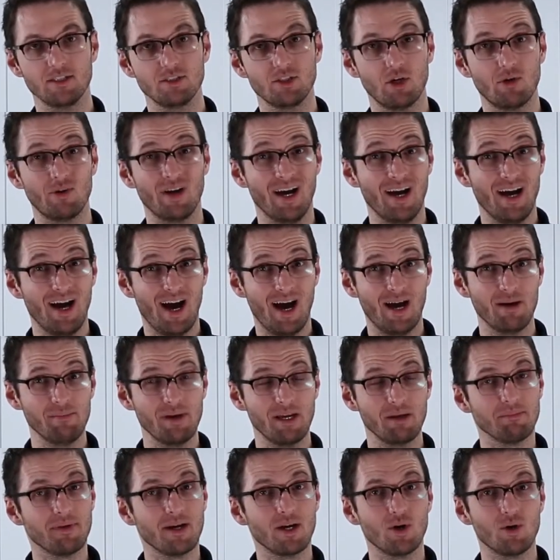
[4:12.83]
So I
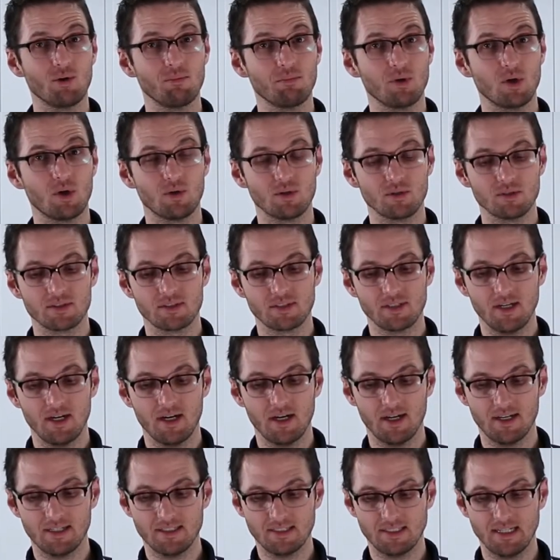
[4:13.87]
made my own molds.
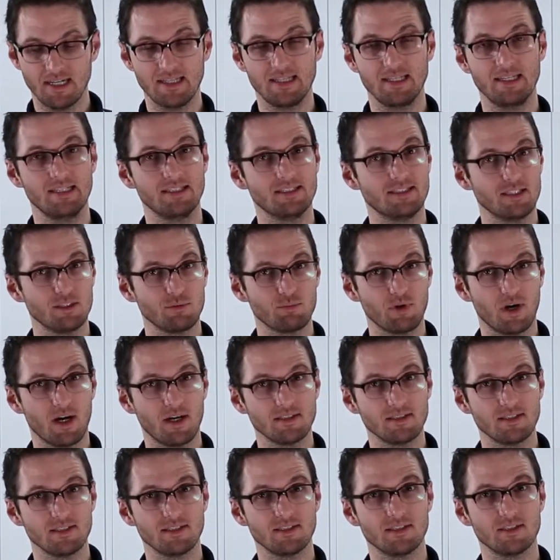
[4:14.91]
It's not the easiest
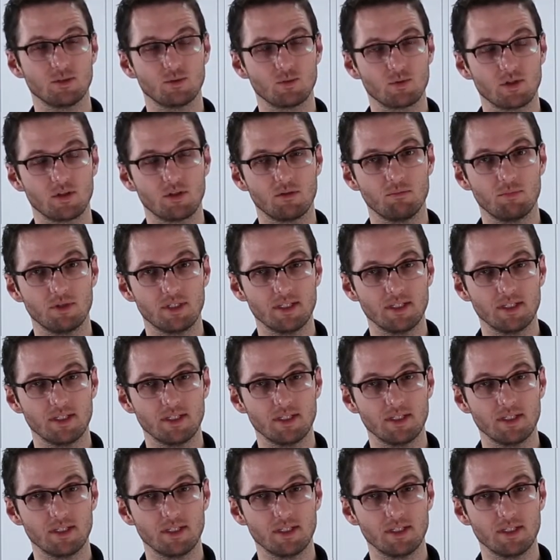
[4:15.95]
process in the world,